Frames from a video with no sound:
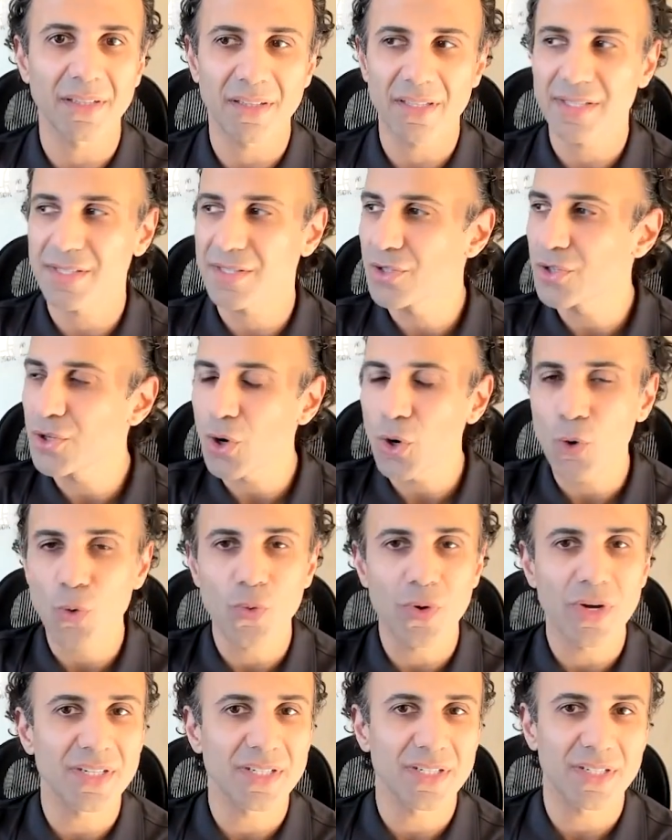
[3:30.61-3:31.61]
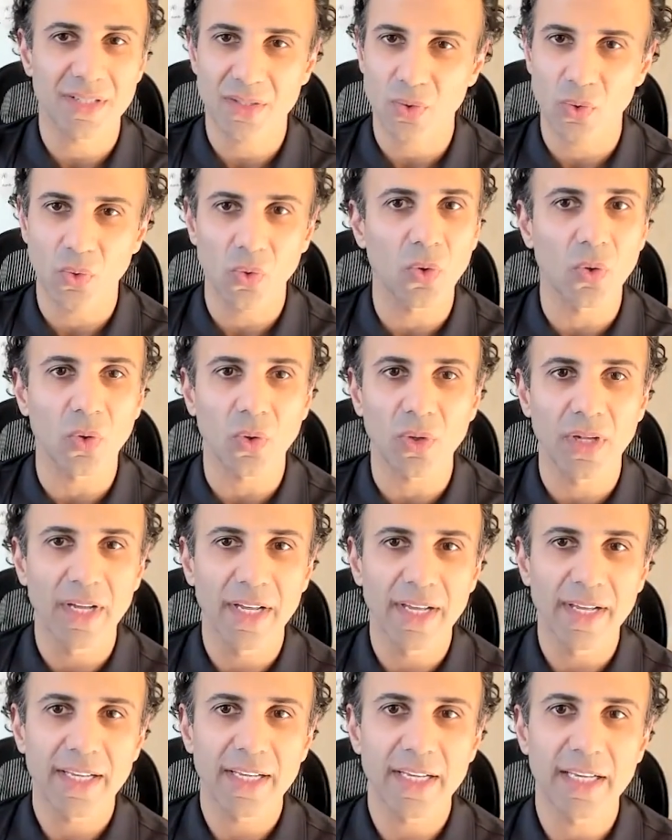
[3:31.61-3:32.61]
There's no reason at all,
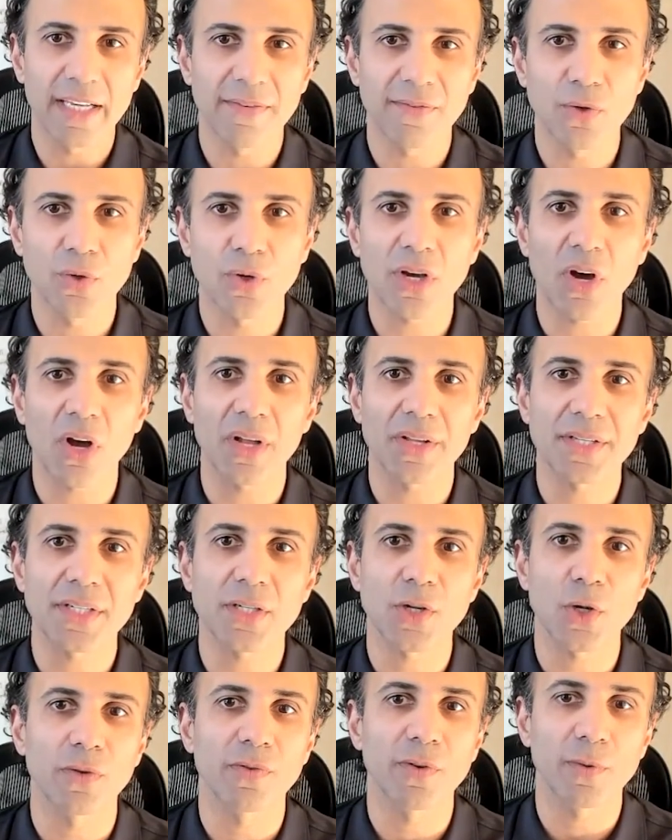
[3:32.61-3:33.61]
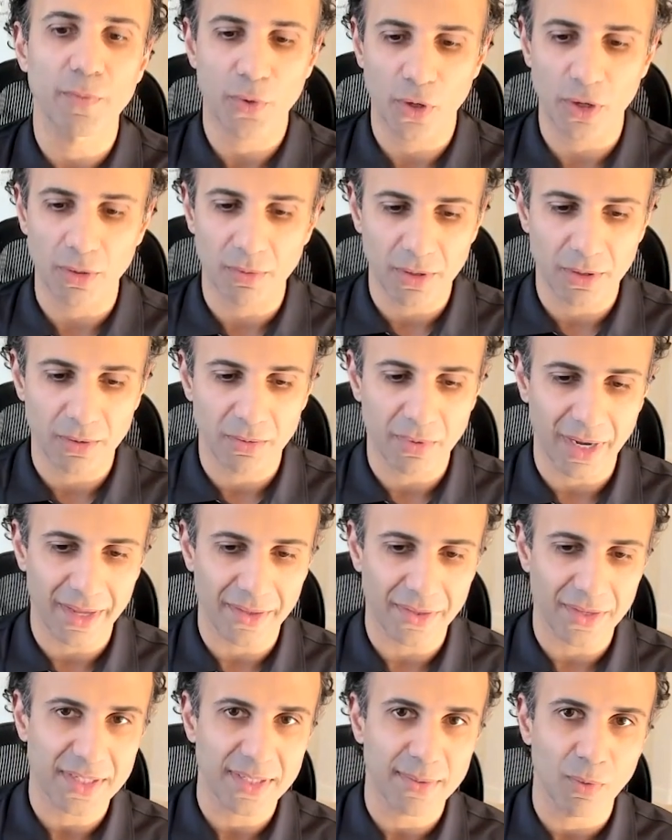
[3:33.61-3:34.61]
if you can't solve a problem
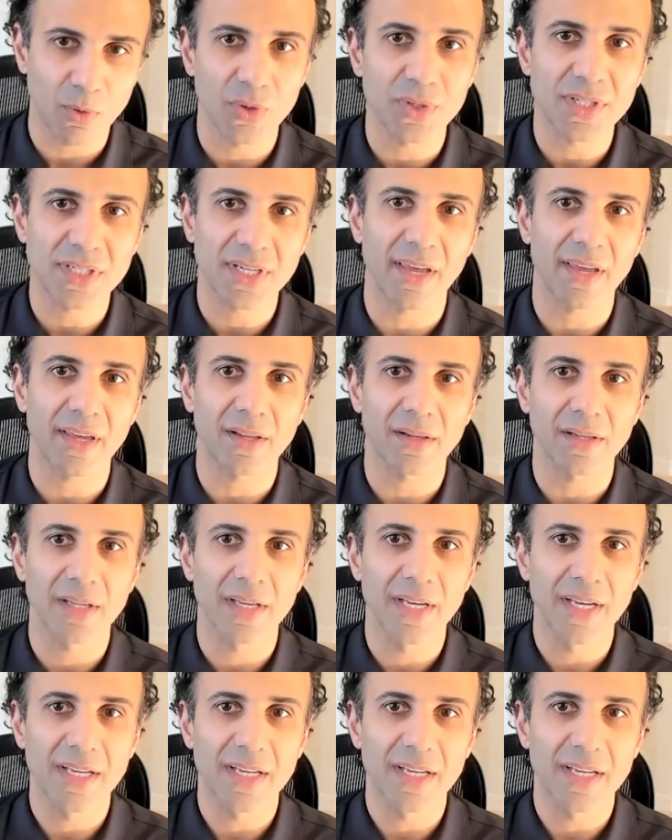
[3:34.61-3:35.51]
at the small scale,